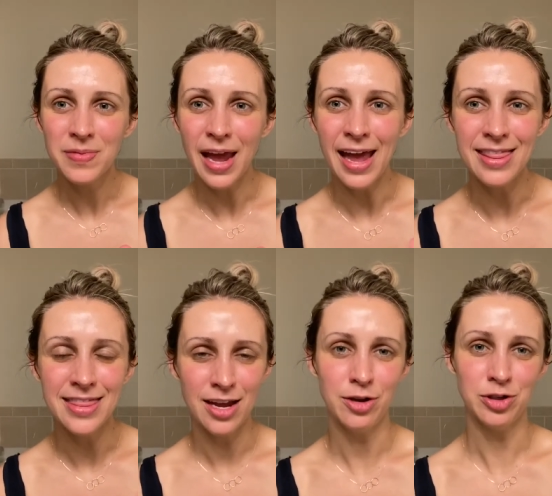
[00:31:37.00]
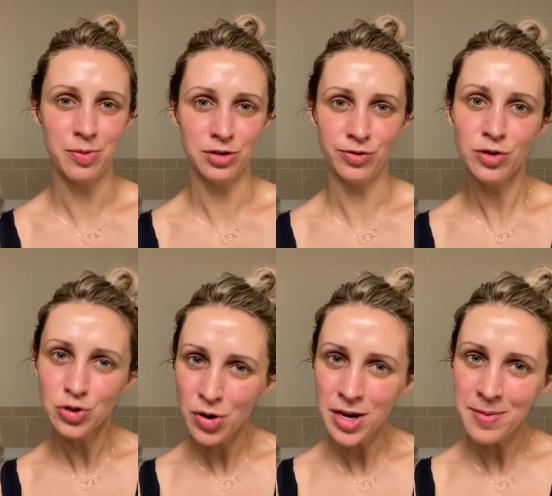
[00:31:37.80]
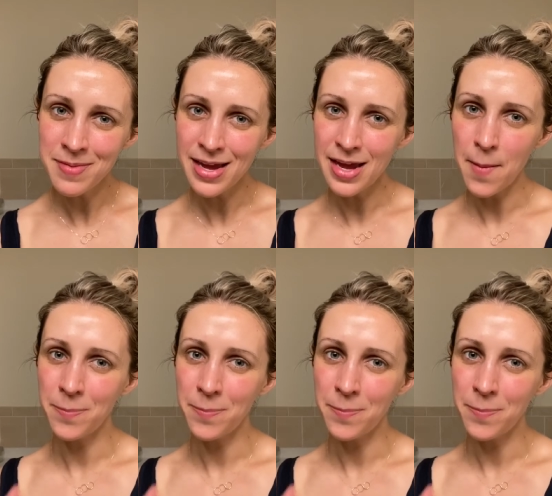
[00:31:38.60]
And thank you so much for joining me.